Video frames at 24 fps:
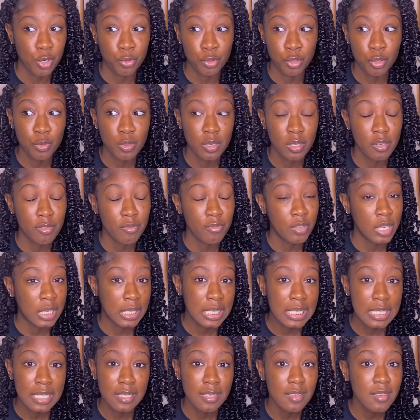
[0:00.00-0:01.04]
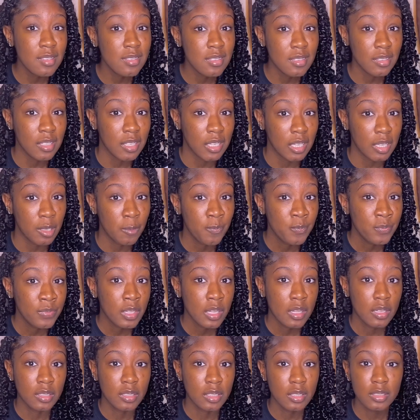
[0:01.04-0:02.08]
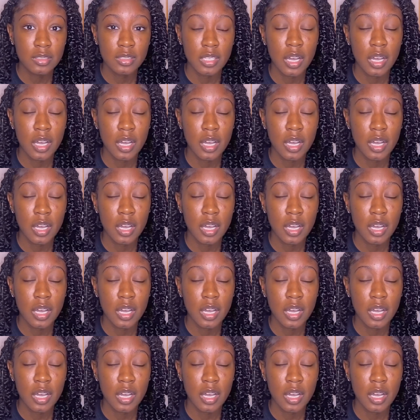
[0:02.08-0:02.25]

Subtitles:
You could have very easily looked